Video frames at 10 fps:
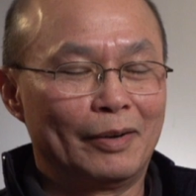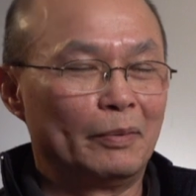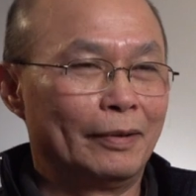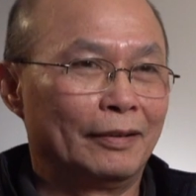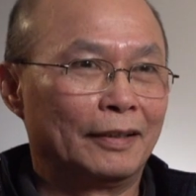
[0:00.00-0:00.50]
So
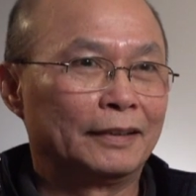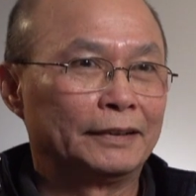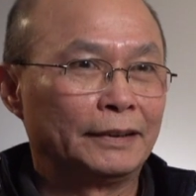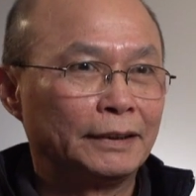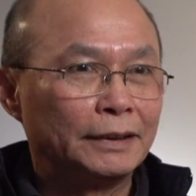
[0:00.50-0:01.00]
they
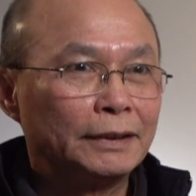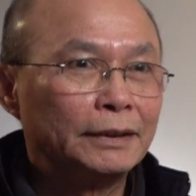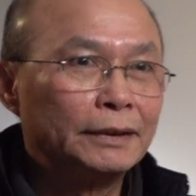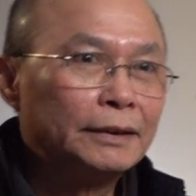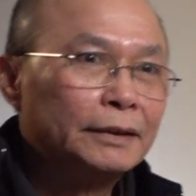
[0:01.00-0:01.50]
would have been
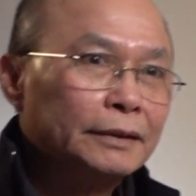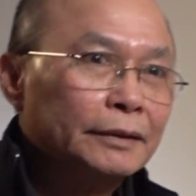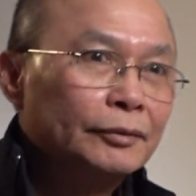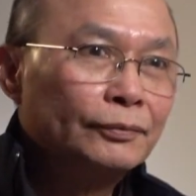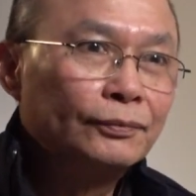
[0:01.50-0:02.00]
concerned
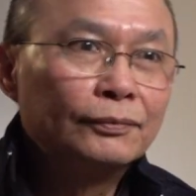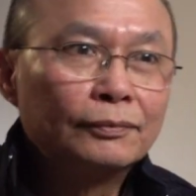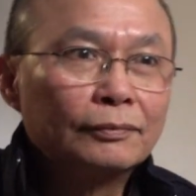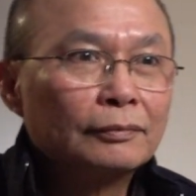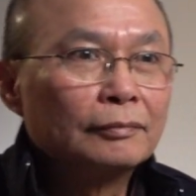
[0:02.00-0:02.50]
if you had been
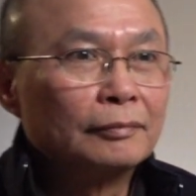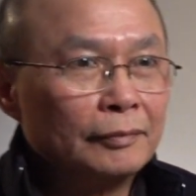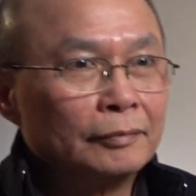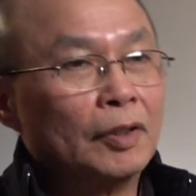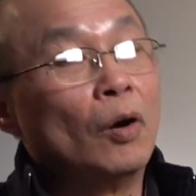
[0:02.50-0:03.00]

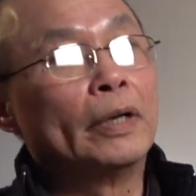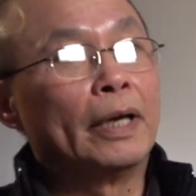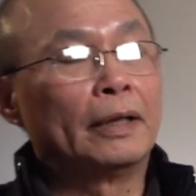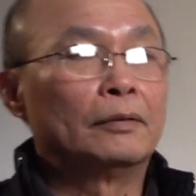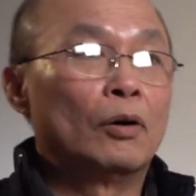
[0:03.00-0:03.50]
Vietnamese. Oh
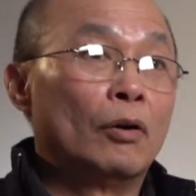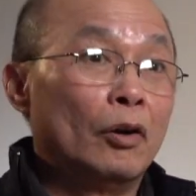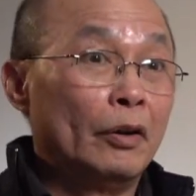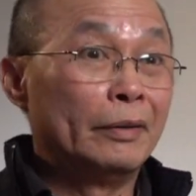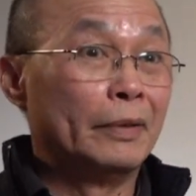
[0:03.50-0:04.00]
yeah, or
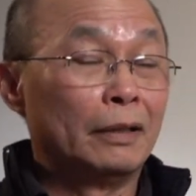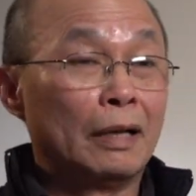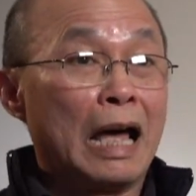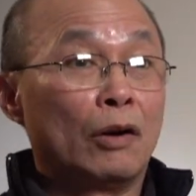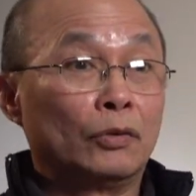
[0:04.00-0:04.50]
even
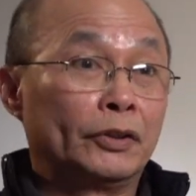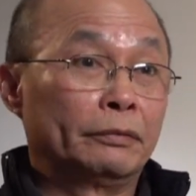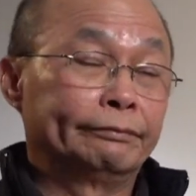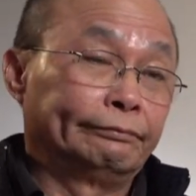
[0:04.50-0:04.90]
Laos.